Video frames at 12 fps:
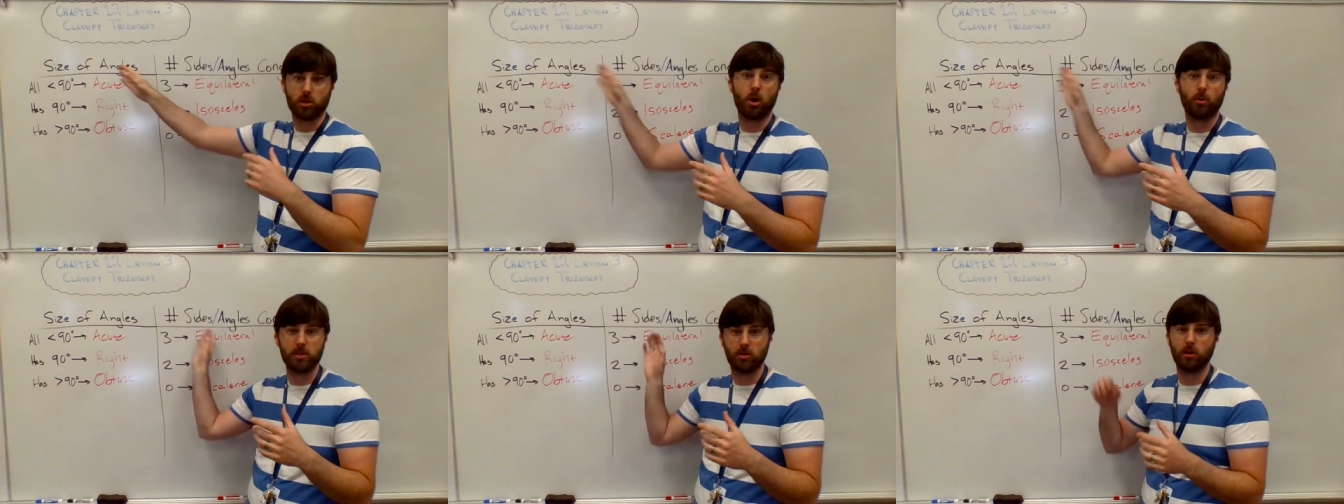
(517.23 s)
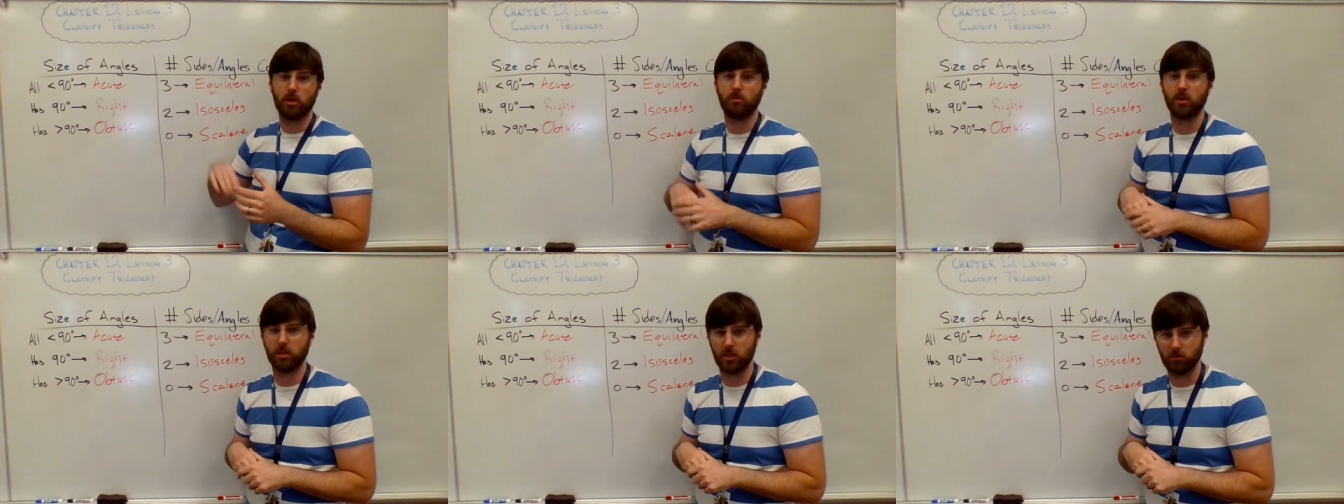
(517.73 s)
is always going to
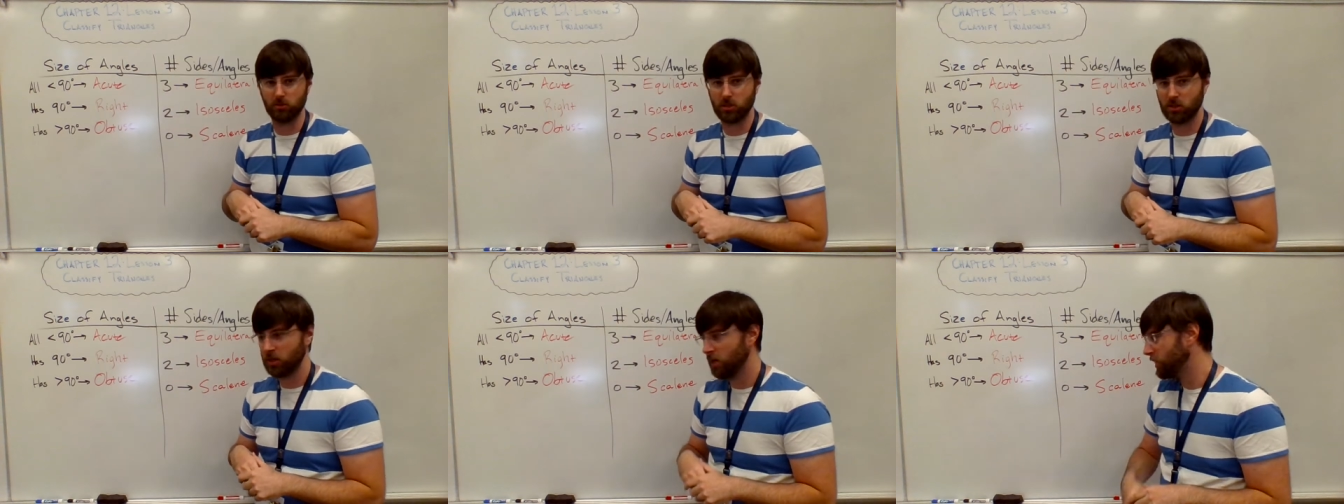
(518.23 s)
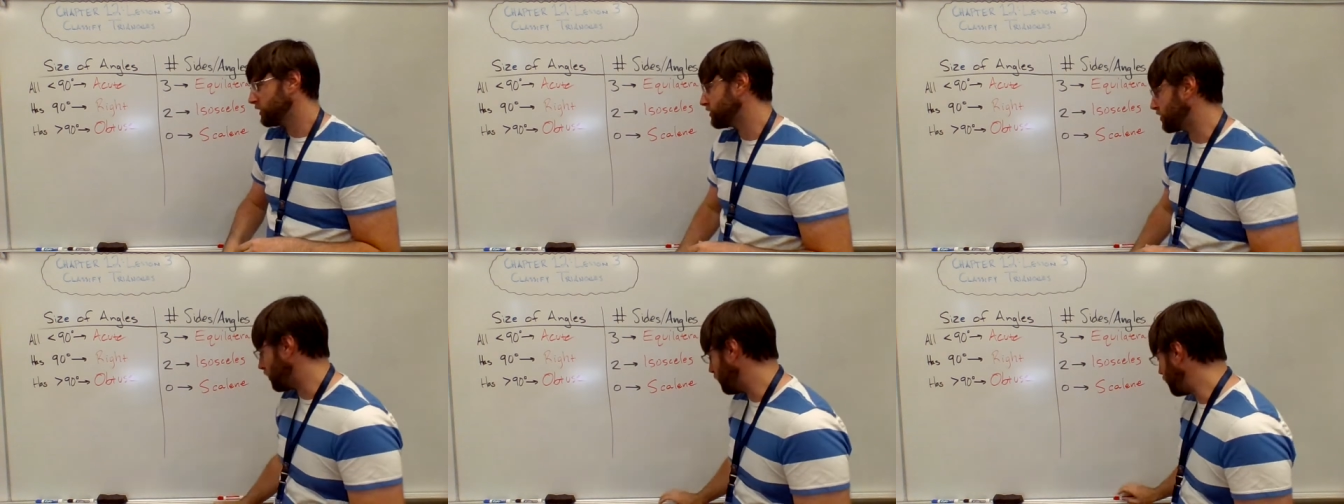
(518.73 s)
be acute.
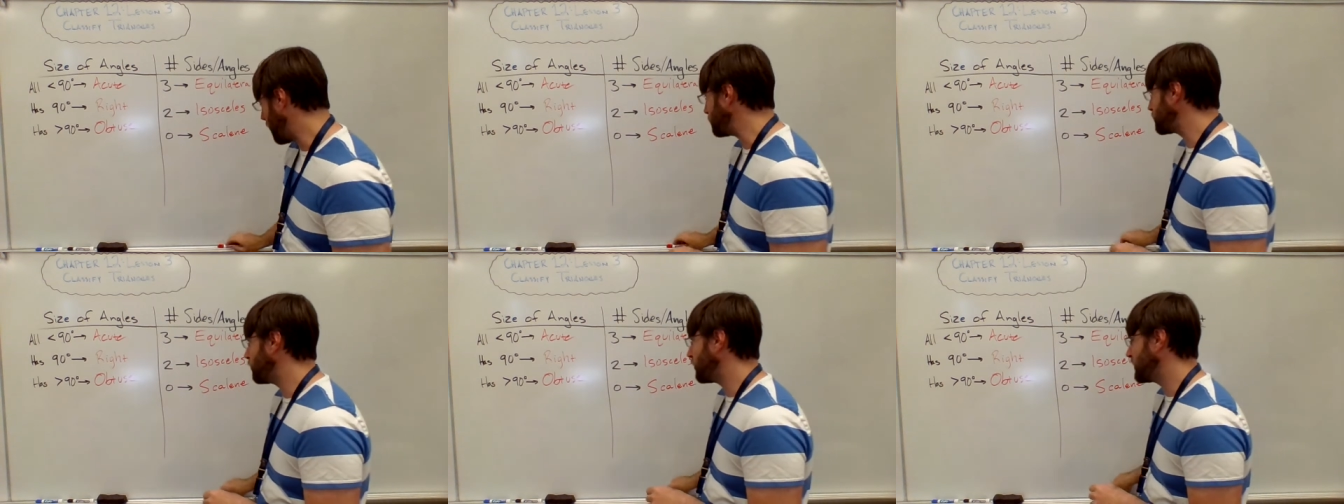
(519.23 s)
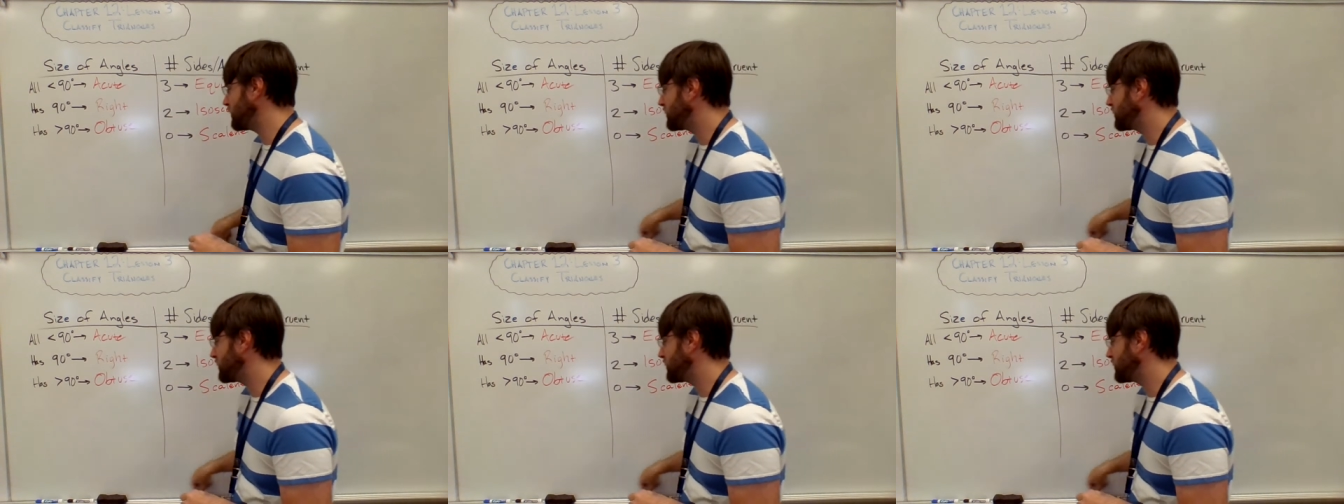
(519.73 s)
So if I was going to